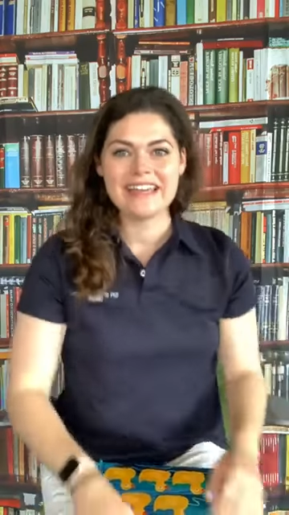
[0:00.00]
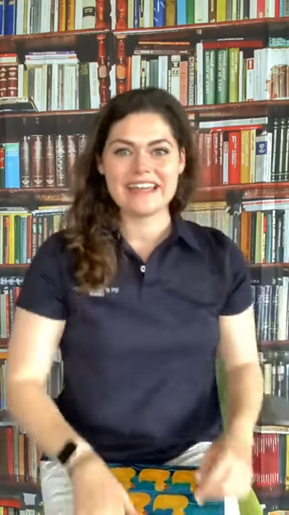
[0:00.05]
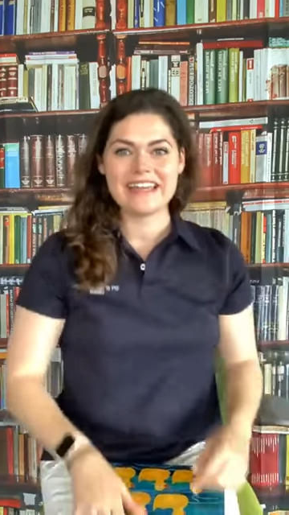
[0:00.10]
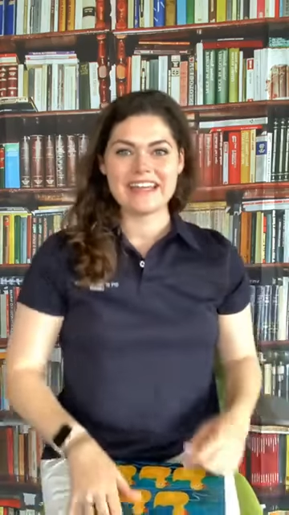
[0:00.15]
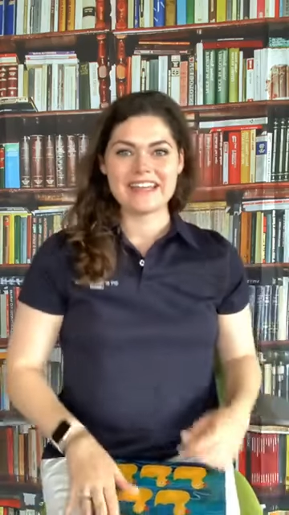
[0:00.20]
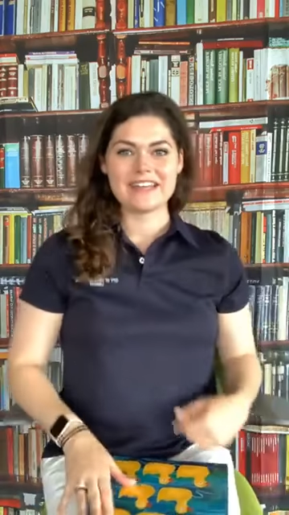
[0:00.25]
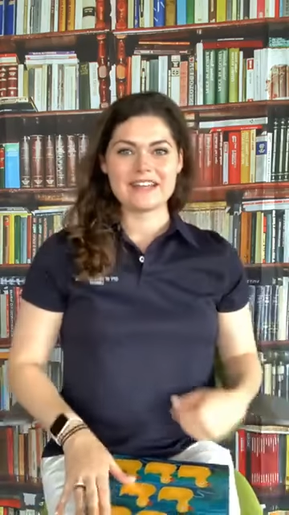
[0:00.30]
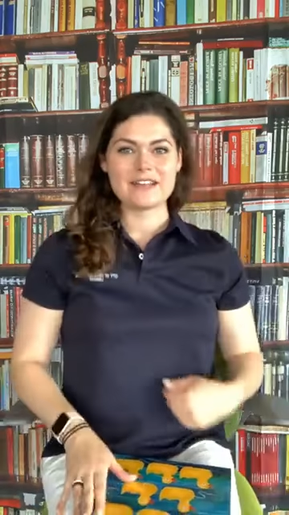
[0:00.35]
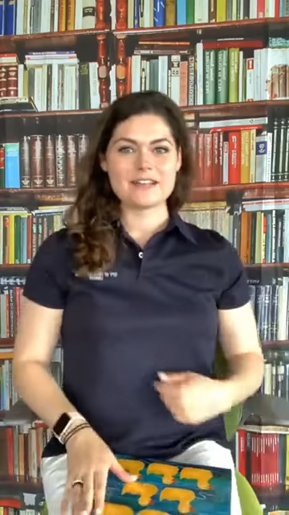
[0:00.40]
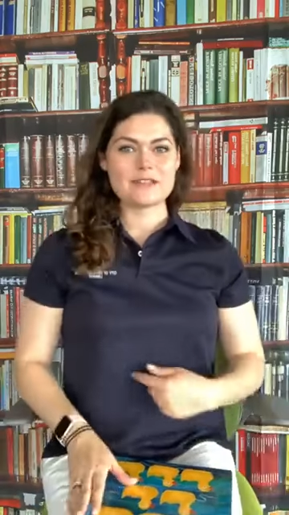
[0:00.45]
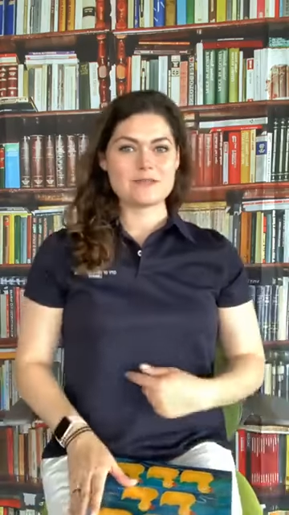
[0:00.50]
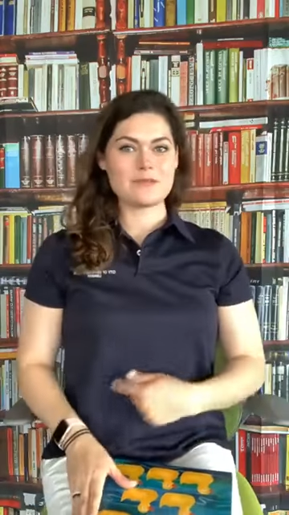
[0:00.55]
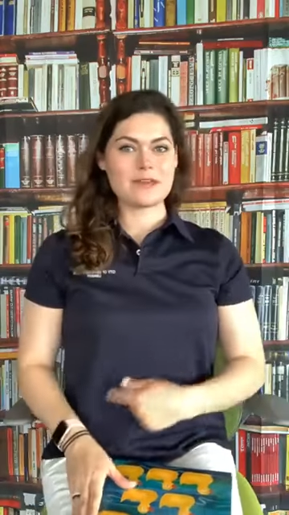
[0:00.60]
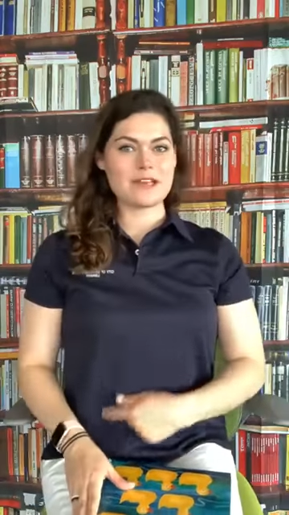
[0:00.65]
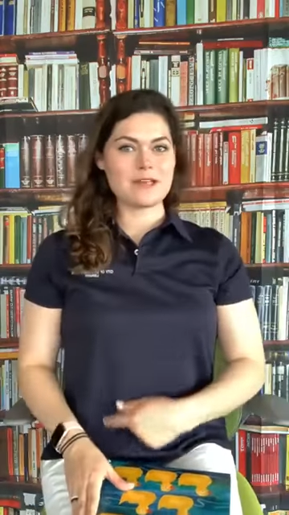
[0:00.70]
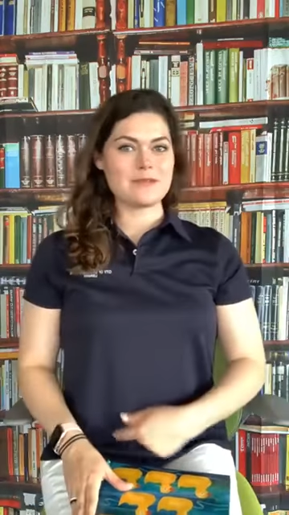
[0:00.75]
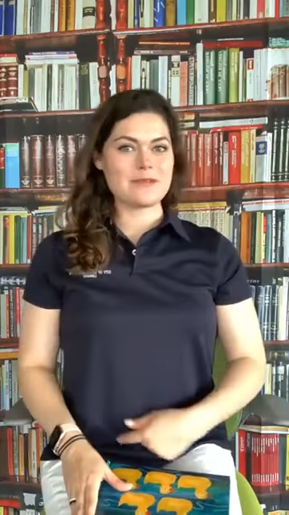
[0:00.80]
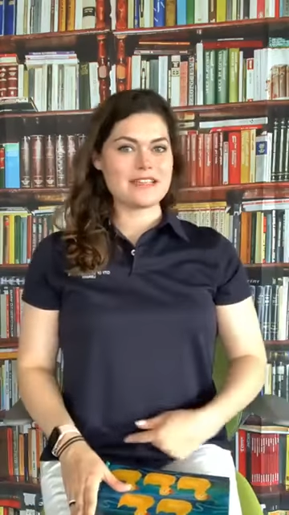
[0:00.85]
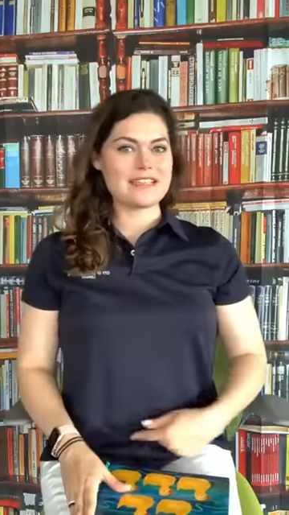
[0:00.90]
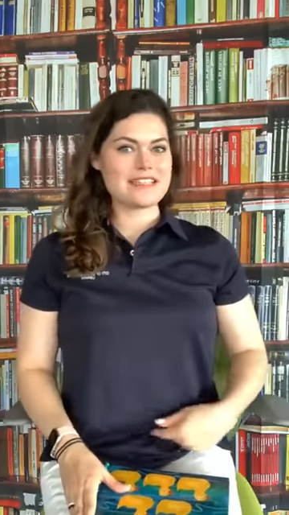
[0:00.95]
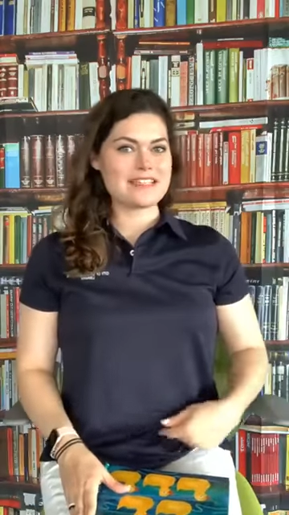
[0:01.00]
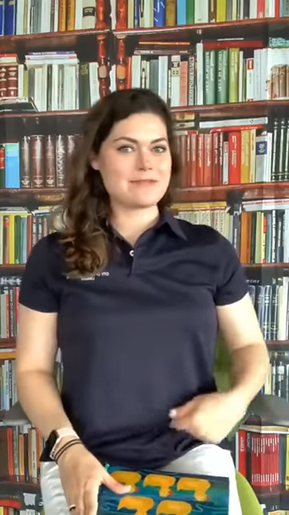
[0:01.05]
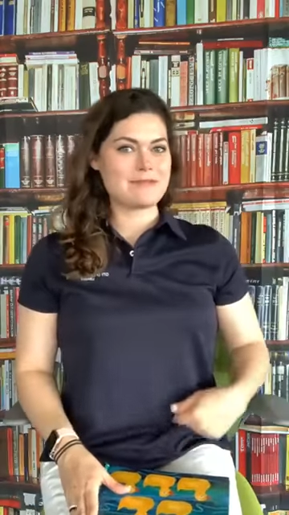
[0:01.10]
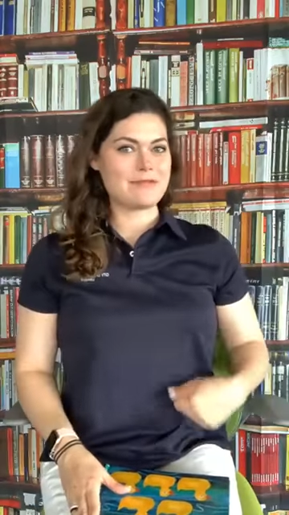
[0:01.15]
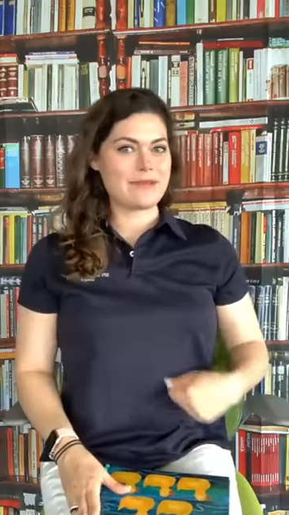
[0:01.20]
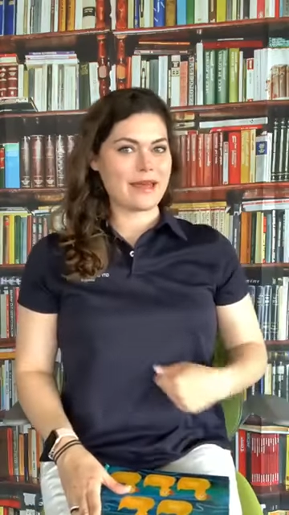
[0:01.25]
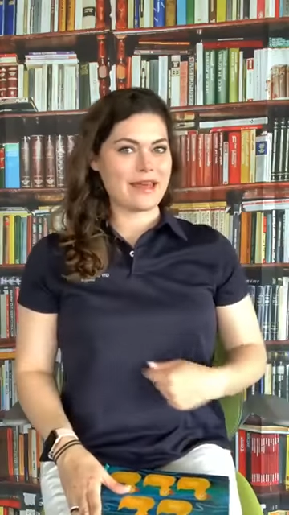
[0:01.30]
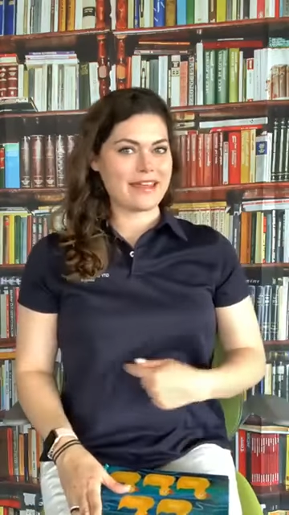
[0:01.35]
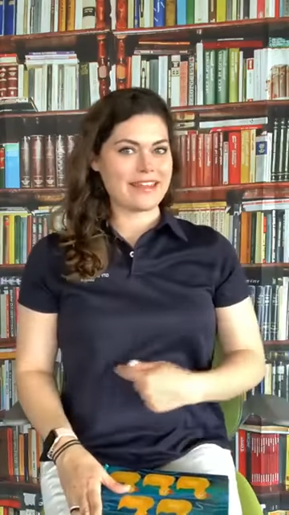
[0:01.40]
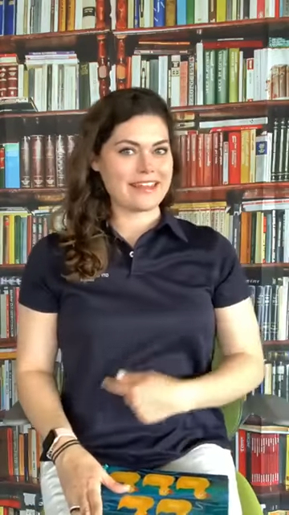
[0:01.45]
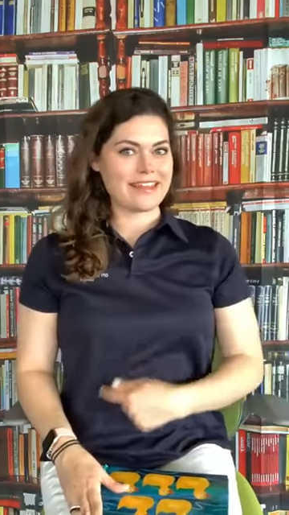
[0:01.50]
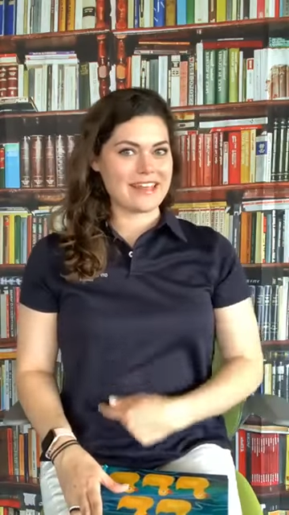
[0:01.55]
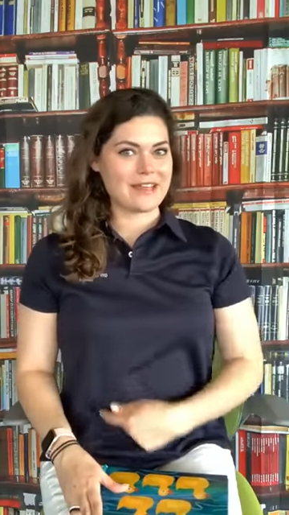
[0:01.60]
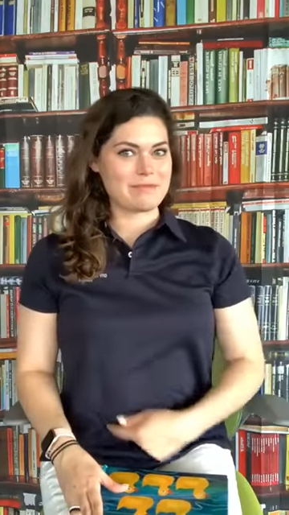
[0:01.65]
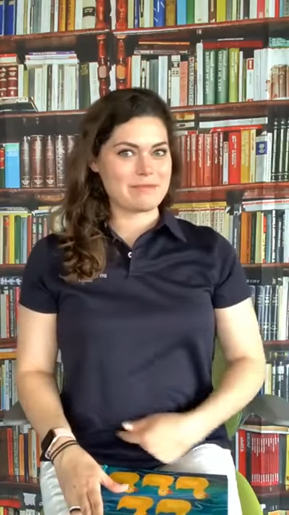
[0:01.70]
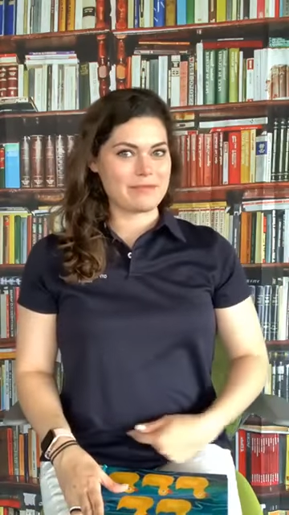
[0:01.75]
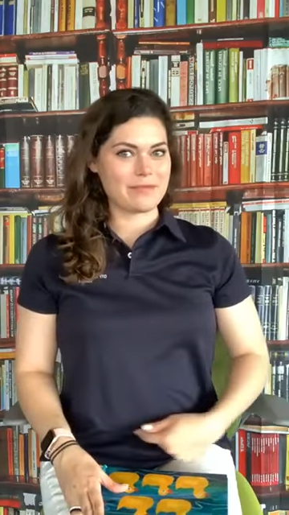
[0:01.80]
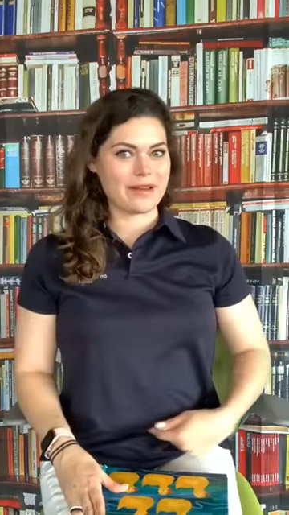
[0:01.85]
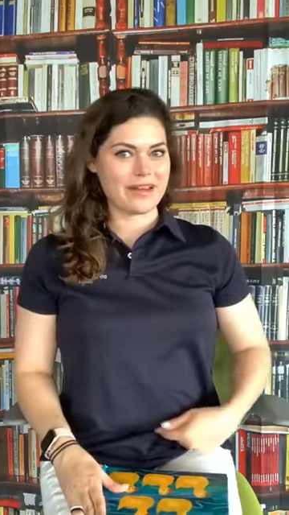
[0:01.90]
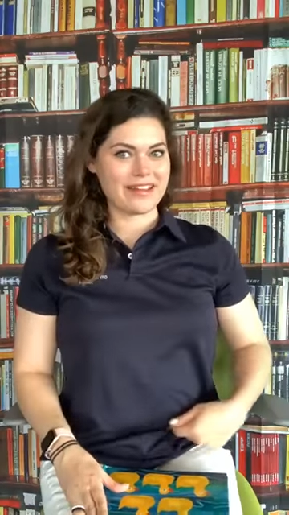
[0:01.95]
Here's baby's belly
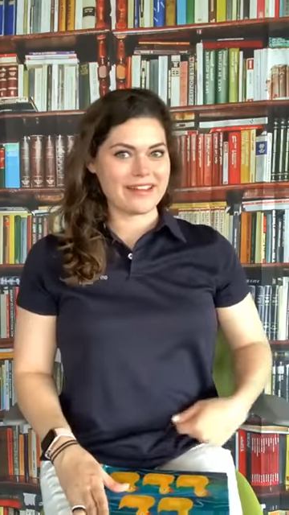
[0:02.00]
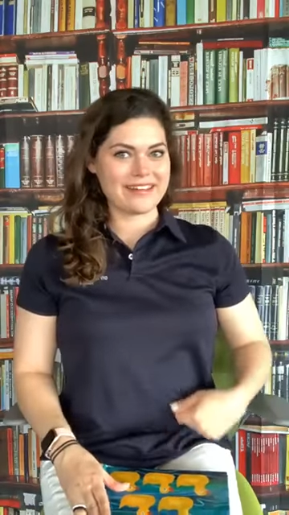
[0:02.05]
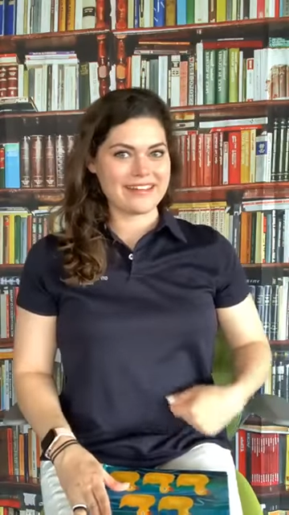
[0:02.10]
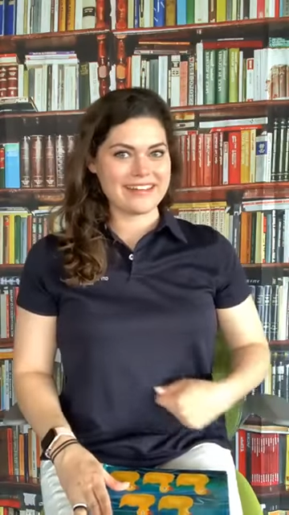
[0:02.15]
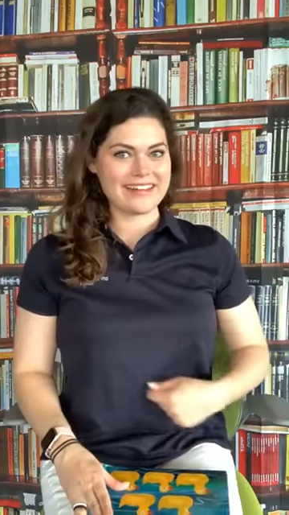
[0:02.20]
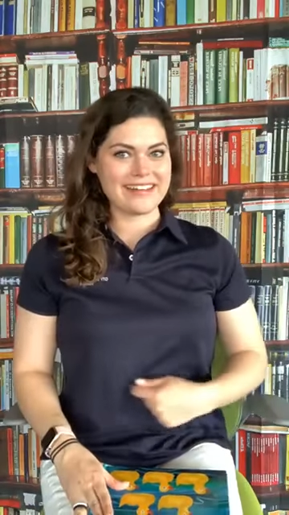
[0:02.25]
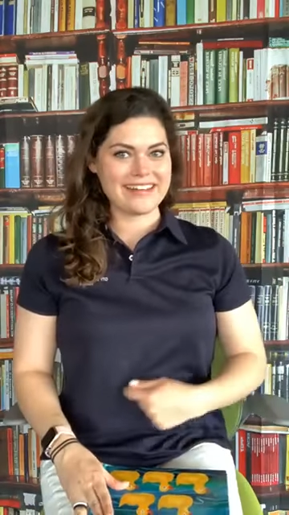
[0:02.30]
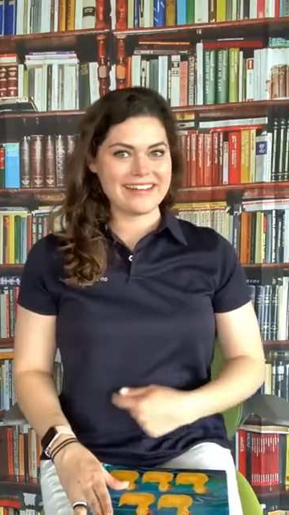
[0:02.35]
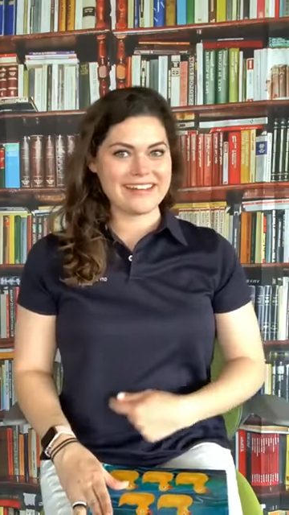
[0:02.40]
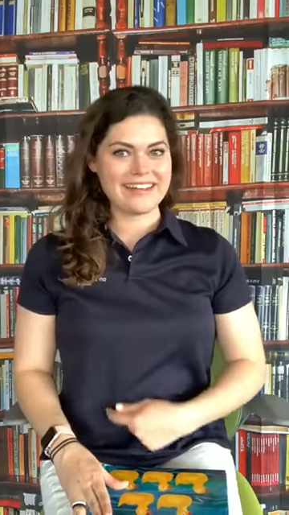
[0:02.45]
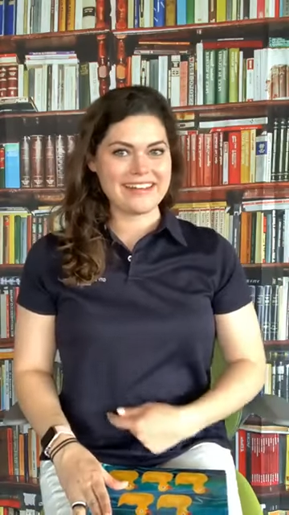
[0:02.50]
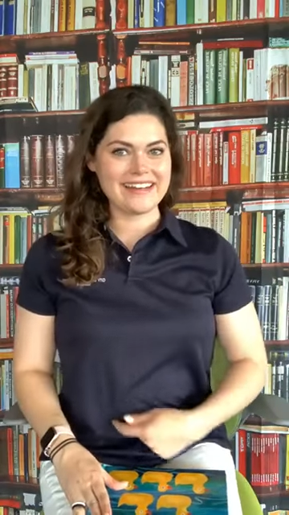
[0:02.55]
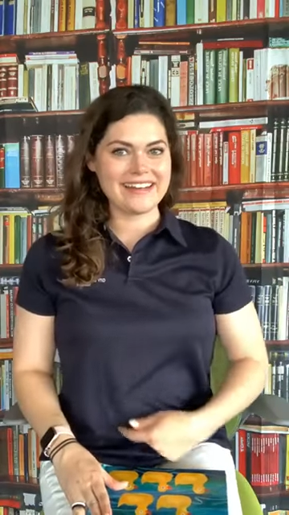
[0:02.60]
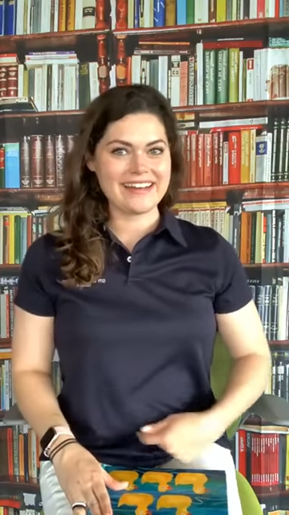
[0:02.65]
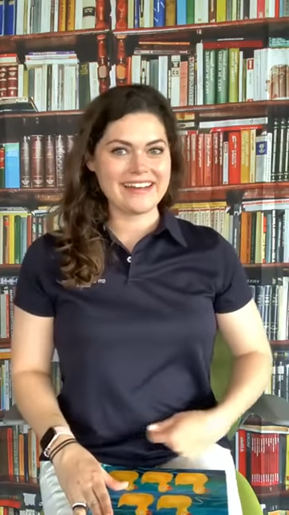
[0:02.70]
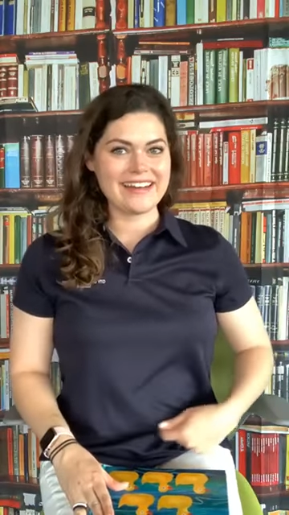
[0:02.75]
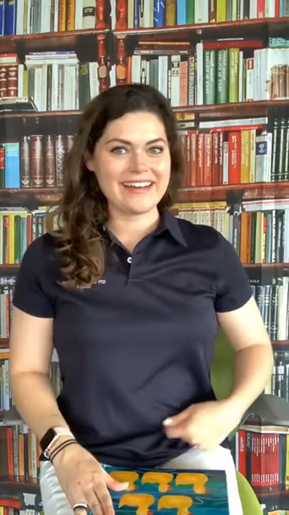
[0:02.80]
button.